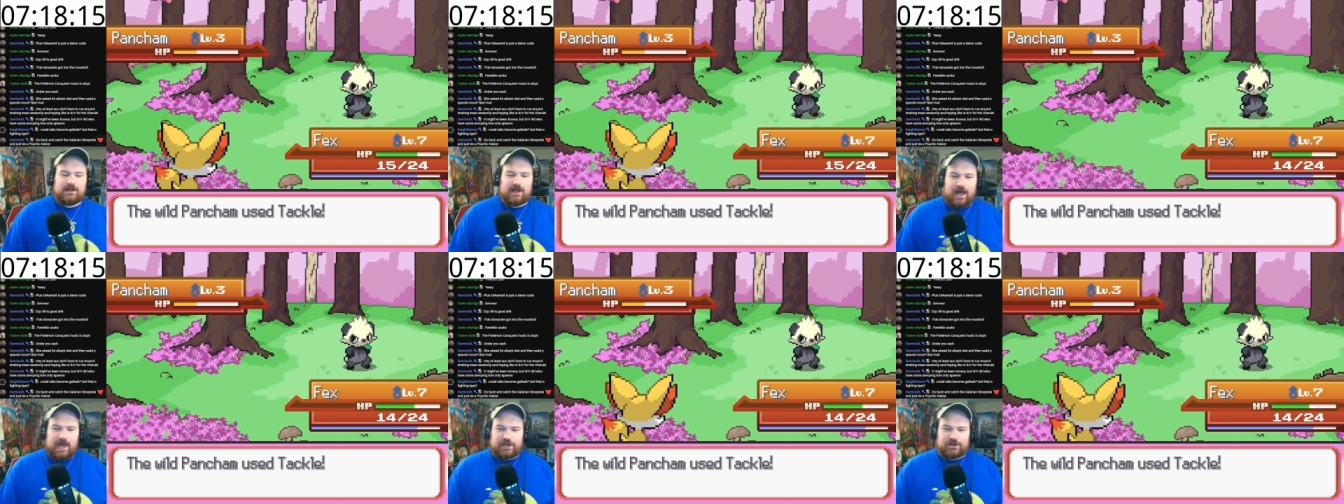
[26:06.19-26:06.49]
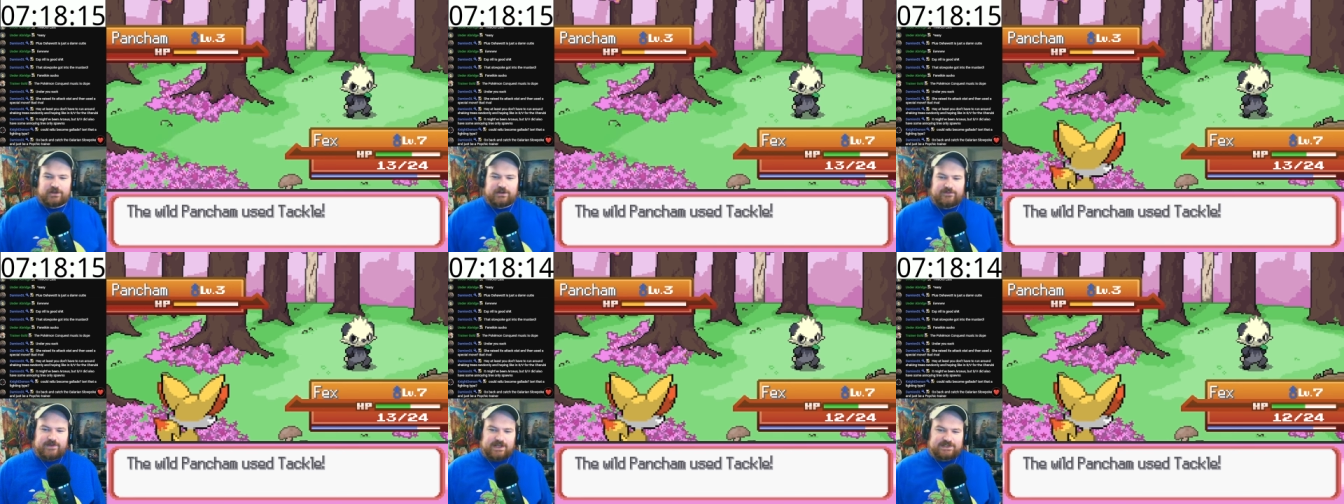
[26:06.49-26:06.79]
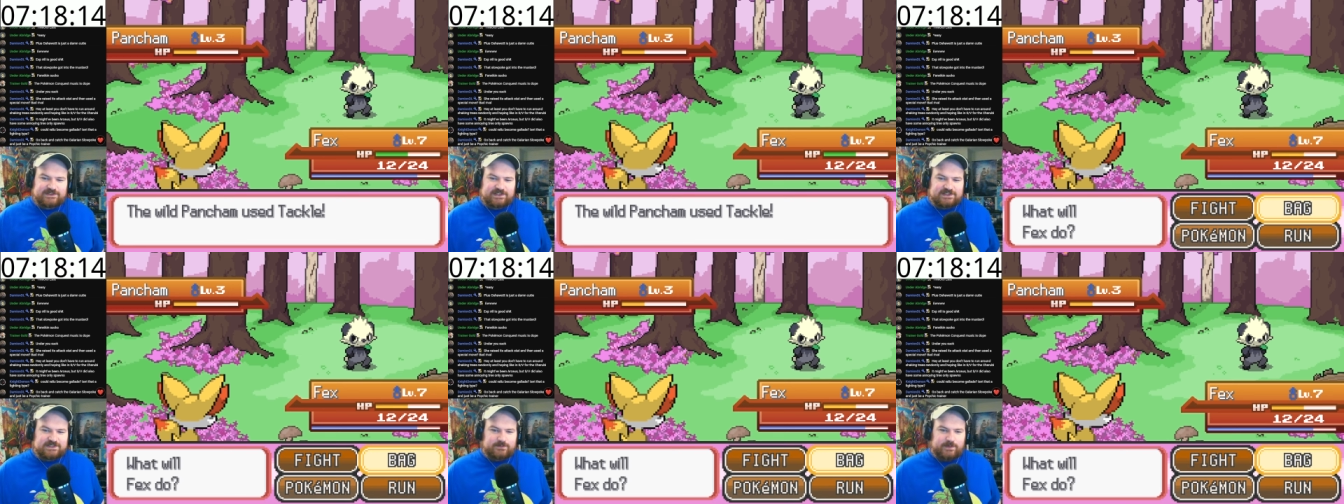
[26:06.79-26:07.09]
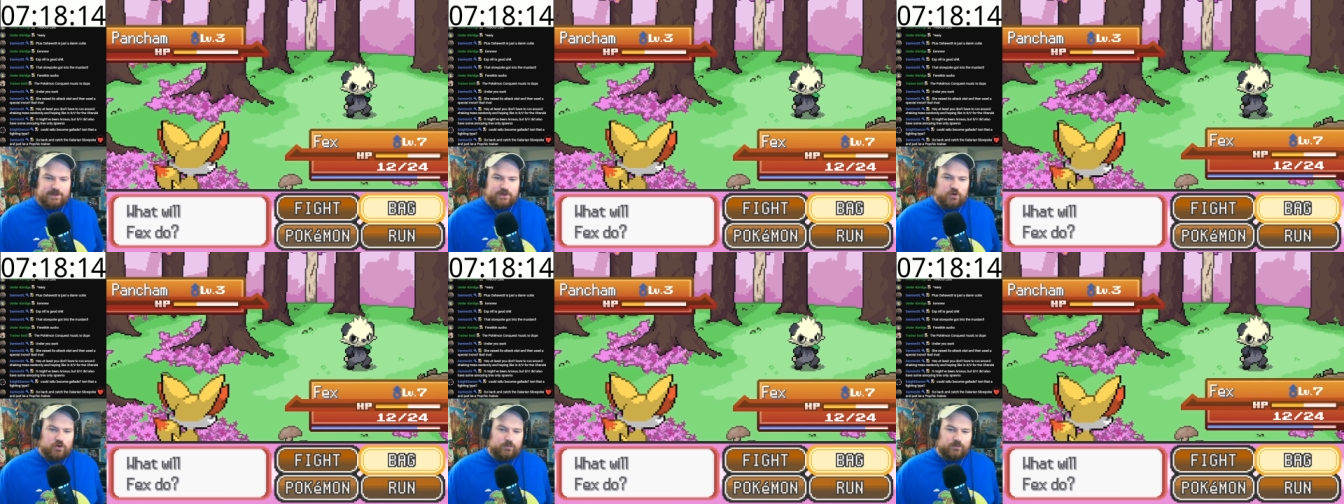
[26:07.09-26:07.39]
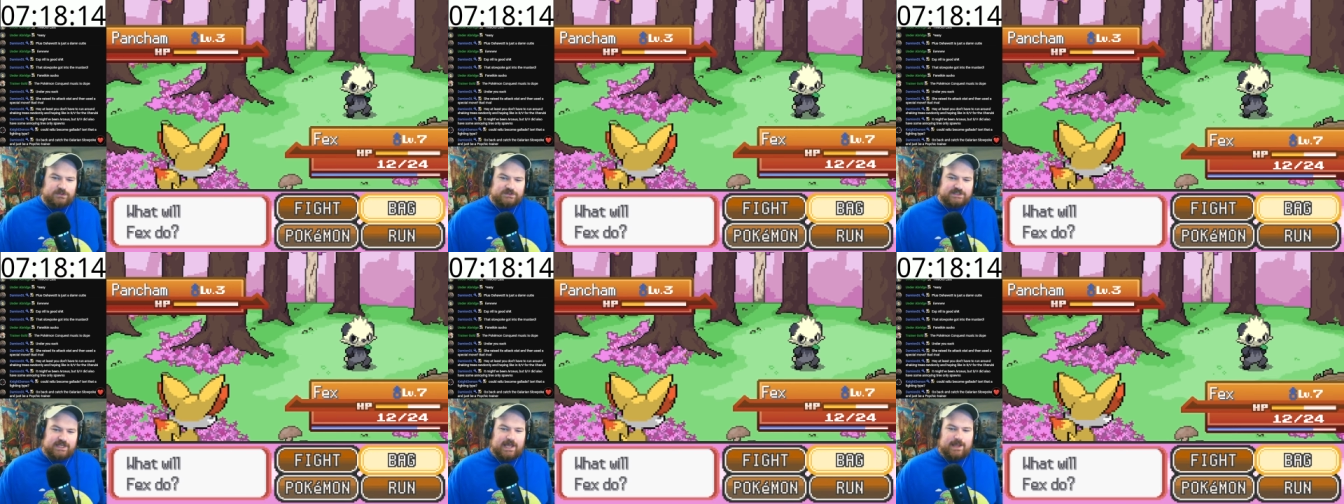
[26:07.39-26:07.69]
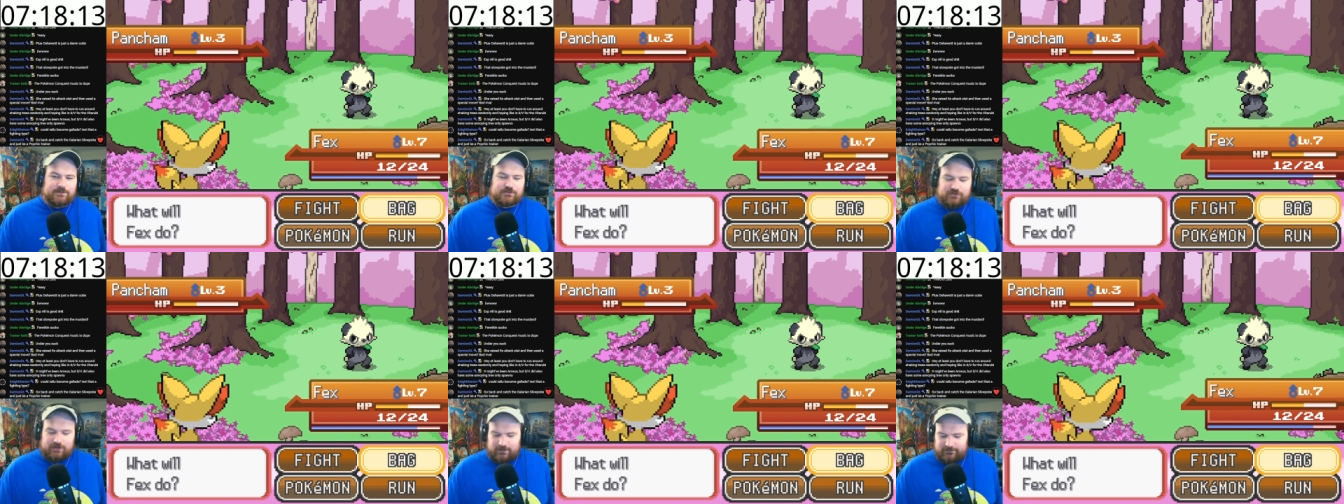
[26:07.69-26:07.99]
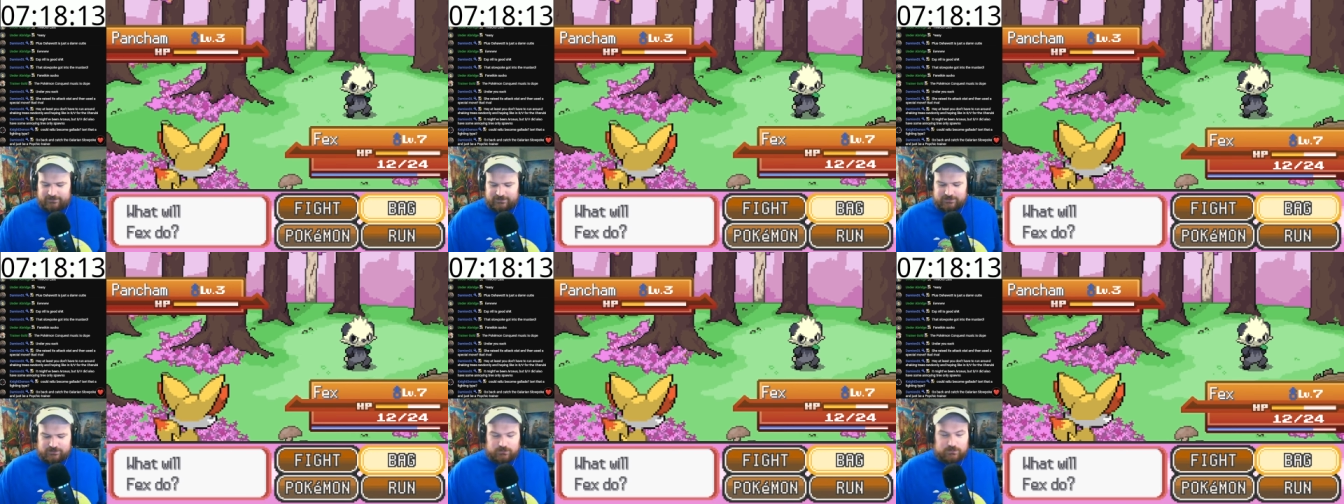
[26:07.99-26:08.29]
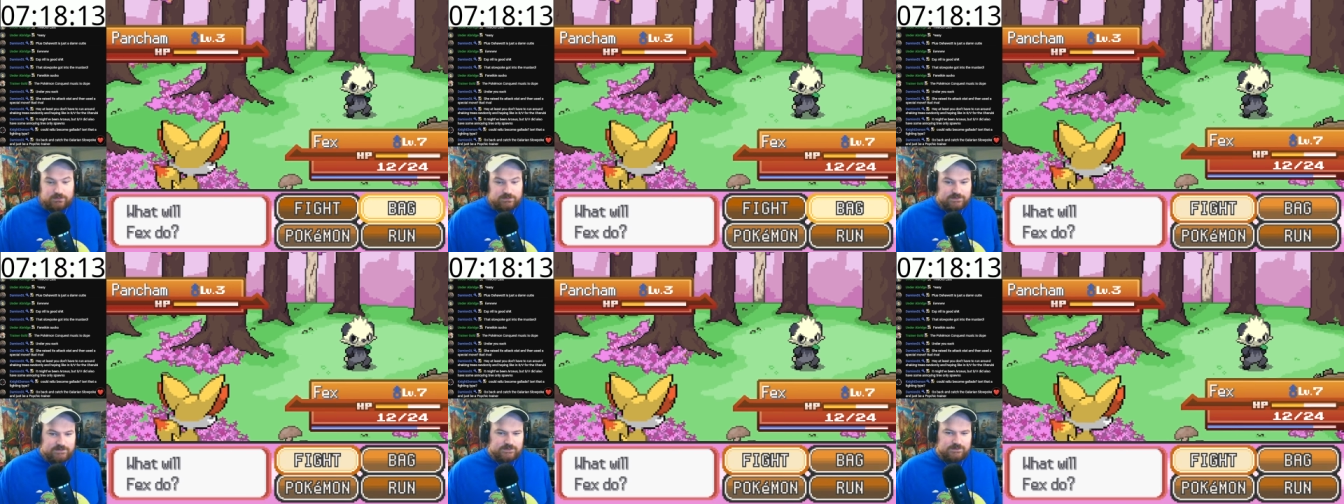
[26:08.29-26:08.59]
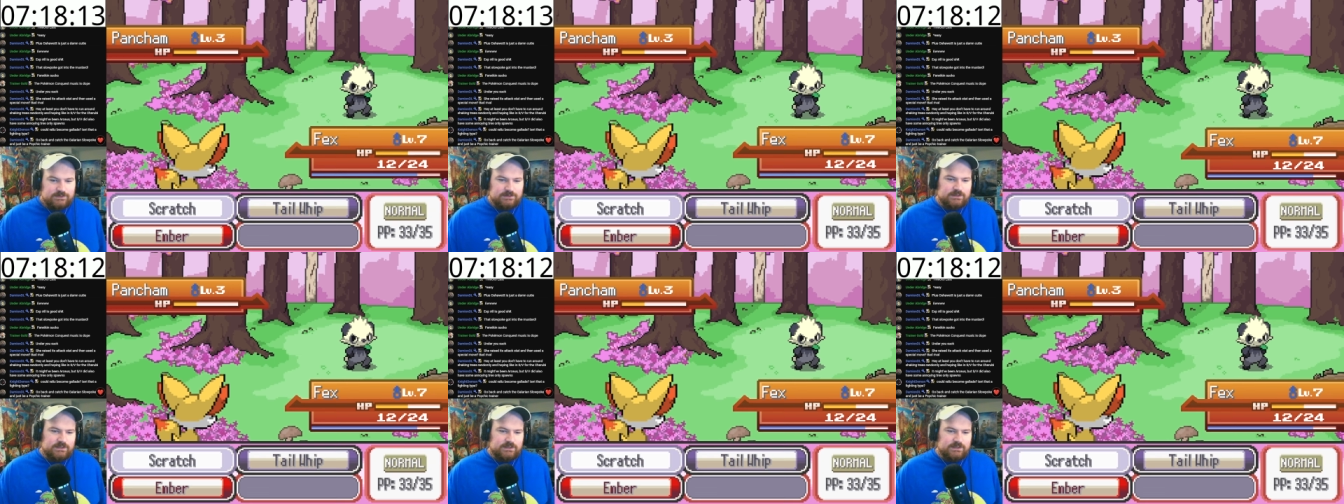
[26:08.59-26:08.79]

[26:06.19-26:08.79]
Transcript: I don't have access to my normal time-traveling tools.